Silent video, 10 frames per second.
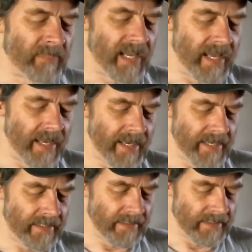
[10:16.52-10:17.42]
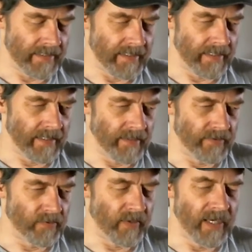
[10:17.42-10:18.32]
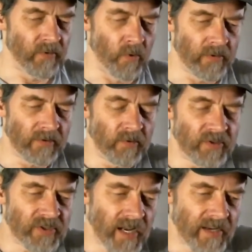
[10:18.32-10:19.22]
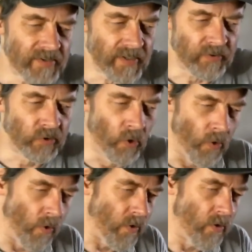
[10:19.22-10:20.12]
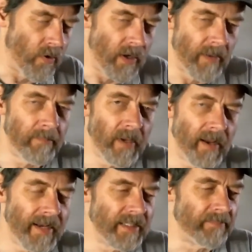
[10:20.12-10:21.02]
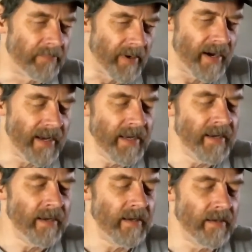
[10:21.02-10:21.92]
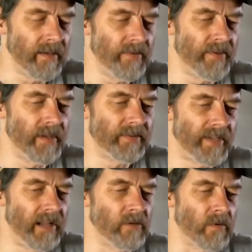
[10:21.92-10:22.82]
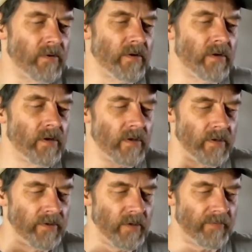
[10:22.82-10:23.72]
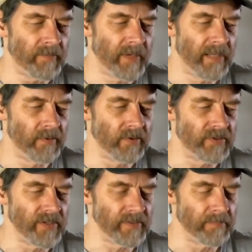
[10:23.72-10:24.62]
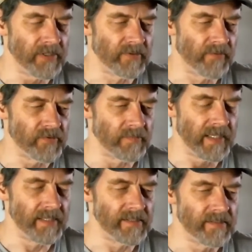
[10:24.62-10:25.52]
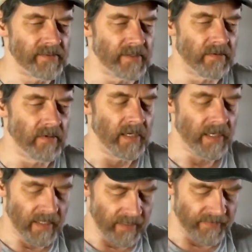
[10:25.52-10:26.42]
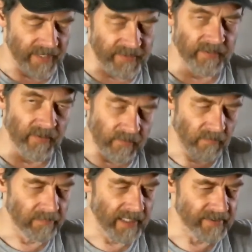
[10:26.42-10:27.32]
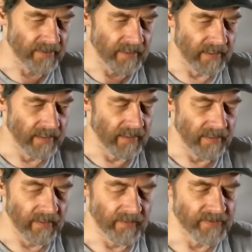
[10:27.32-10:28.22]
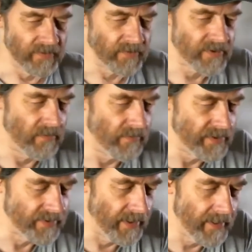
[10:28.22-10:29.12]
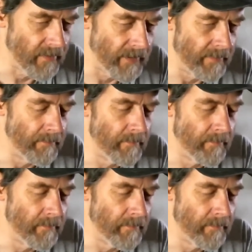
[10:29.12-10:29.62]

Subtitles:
And in order to change the torque applied by the tail rotor, you have to be able to change the pitch of those blades. So that's another complexity that's not shown on this diagram.